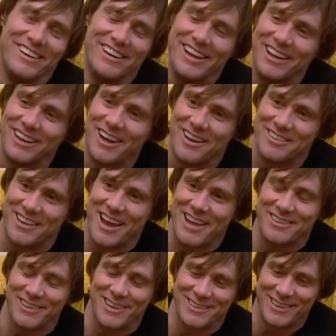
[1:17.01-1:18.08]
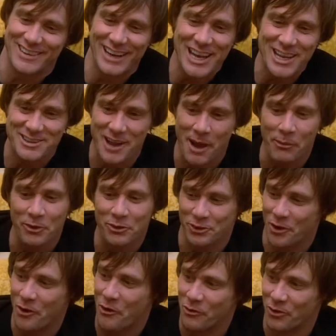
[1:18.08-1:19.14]
in Los Angeles, and he
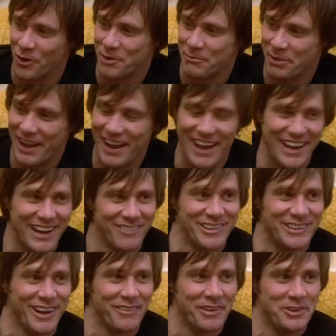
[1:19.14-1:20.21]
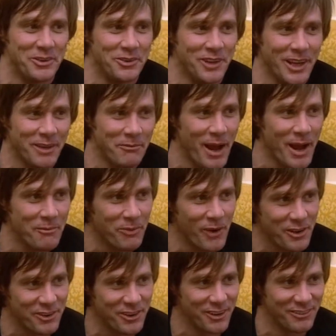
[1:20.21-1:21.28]
doubles over in pain every time I do, like, my
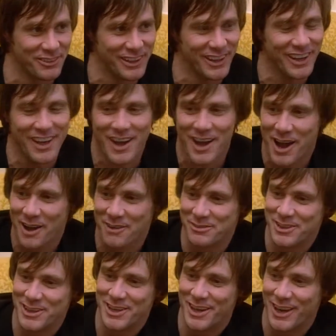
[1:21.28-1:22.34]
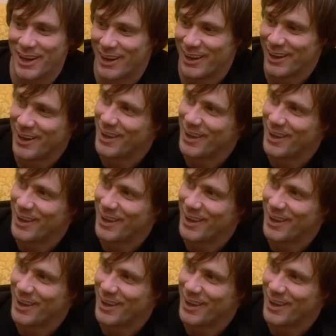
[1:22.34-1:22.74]
impression of the